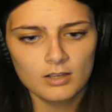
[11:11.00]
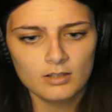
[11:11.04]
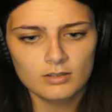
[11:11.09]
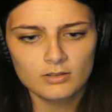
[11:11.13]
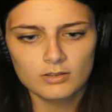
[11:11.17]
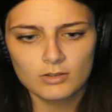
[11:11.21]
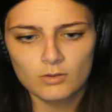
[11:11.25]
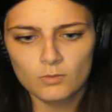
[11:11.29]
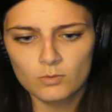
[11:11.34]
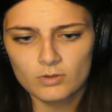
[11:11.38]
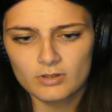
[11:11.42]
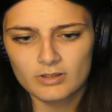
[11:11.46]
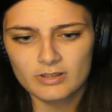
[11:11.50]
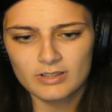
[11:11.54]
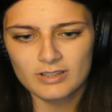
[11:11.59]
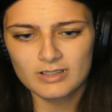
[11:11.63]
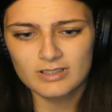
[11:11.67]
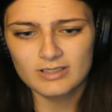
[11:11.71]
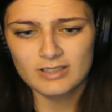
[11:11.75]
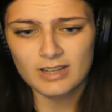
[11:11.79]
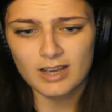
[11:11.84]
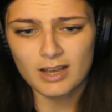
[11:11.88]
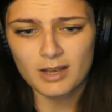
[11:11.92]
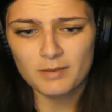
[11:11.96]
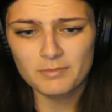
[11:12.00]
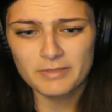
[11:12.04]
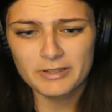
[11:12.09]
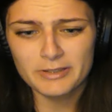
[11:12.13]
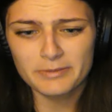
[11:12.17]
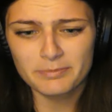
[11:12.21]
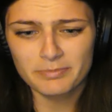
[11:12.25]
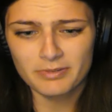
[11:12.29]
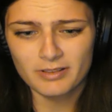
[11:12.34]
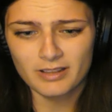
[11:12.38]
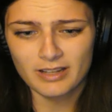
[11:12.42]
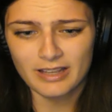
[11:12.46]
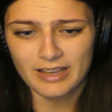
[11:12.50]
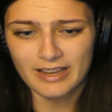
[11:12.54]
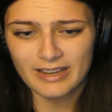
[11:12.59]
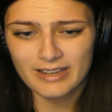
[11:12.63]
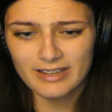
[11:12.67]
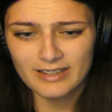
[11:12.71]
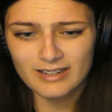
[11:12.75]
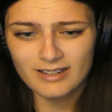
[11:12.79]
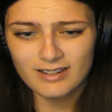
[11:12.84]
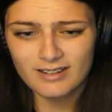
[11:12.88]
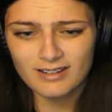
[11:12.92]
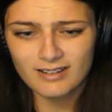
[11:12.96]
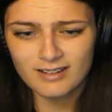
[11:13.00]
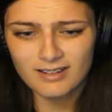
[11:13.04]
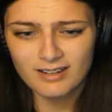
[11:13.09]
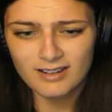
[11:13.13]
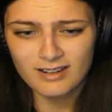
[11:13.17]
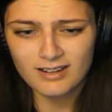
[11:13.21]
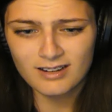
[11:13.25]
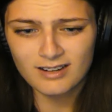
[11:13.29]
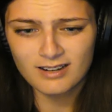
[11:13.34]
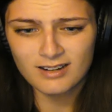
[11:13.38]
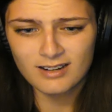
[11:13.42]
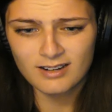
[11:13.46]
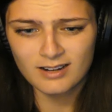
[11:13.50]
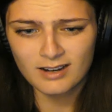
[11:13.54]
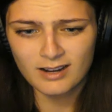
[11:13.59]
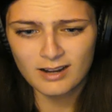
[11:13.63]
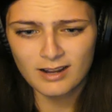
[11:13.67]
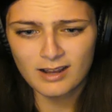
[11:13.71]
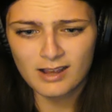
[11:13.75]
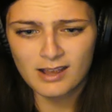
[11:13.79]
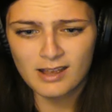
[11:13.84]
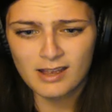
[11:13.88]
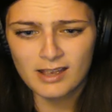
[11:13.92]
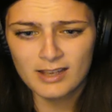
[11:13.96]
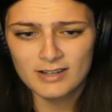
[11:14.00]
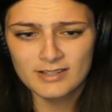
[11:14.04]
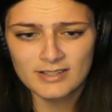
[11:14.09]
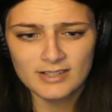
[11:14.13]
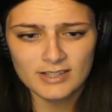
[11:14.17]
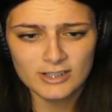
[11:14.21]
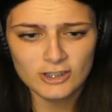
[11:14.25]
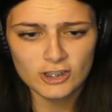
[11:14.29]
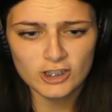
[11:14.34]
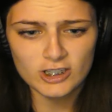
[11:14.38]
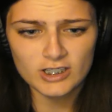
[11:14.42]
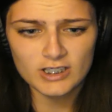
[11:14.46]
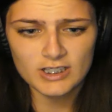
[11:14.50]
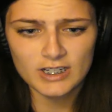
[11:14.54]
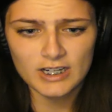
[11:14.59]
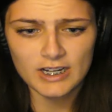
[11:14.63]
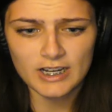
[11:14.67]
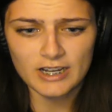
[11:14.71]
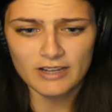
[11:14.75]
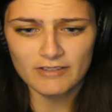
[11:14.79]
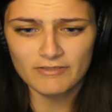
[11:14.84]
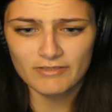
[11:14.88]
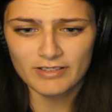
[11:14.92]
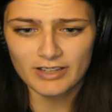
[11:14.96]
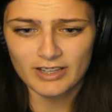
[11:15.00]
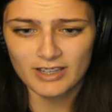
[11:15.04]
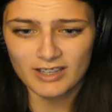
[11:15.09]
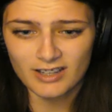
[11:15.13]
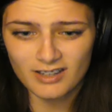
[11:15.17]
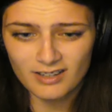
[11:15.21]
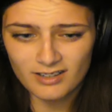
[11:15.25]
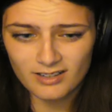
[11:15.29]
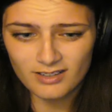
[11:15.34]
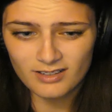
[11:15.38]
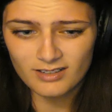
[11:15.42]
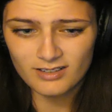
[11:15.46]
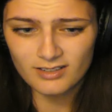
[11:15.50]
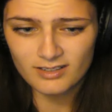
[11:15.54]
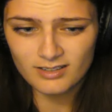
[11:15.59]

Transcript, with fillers: So was this Tommy's plan? To just give in?